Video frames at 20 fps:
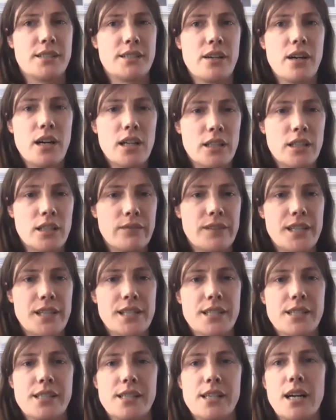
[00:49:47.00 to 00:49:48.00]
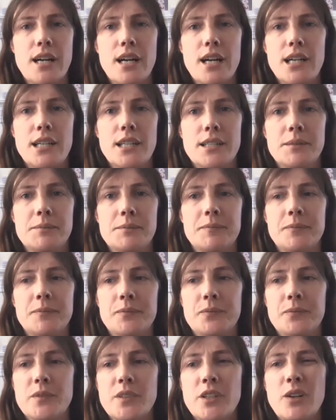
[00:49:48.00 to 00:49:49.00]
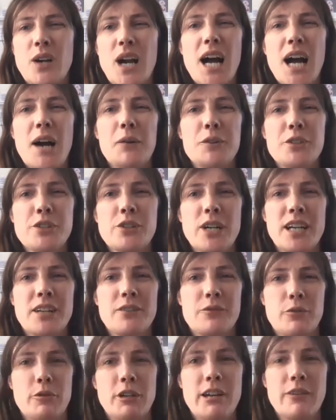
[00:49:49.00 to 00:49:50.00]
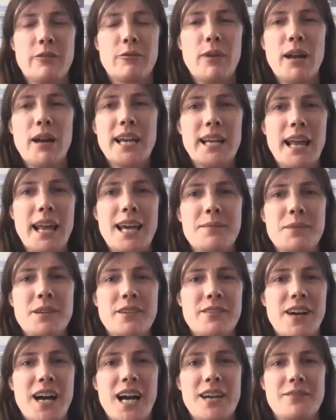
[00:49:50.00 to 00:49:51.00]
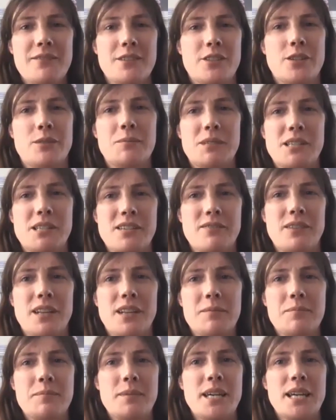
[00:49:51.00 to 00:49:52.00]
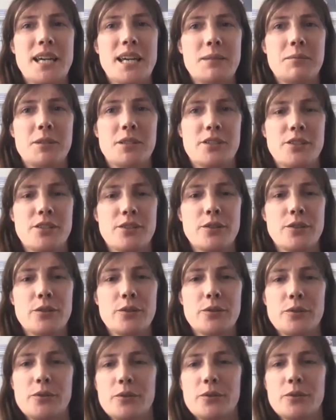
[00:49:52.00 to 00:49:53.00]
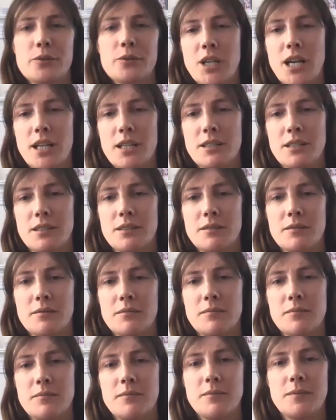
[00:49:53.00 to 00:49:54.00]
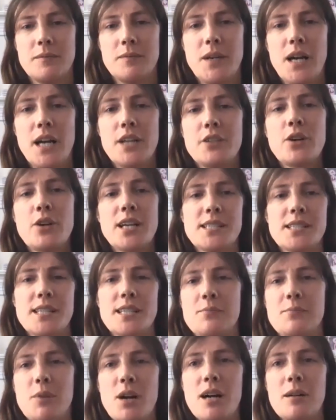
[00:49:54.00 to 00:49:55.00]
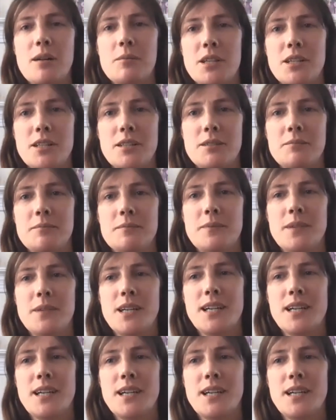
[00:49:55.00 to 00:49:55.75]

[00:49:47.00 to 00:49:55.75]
to all of this, how would you kind of rate AB5 in terms of like being able to address this problem?